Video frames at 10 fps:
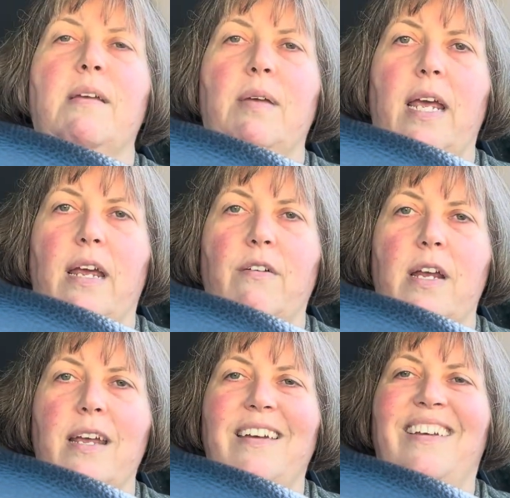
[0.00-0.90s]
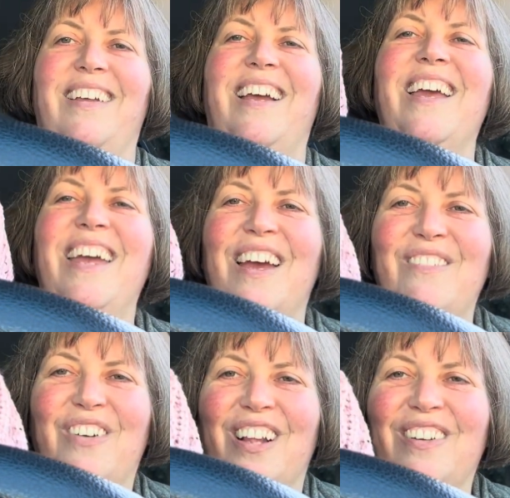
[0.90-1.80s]
me angry. Like, I
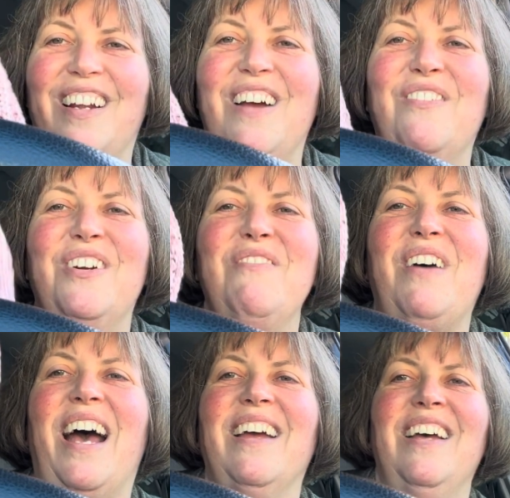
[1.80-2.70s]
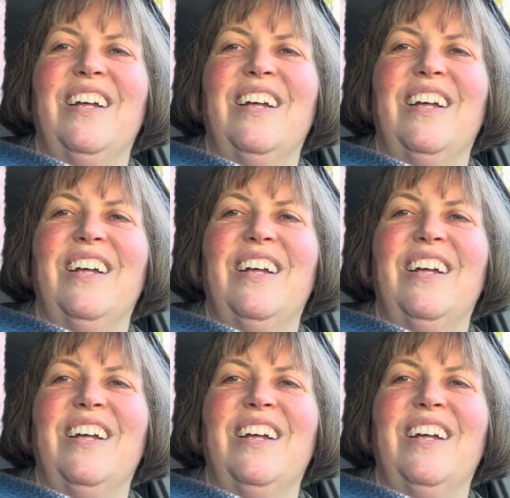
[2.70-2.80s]
can't follow it. I've ripped back.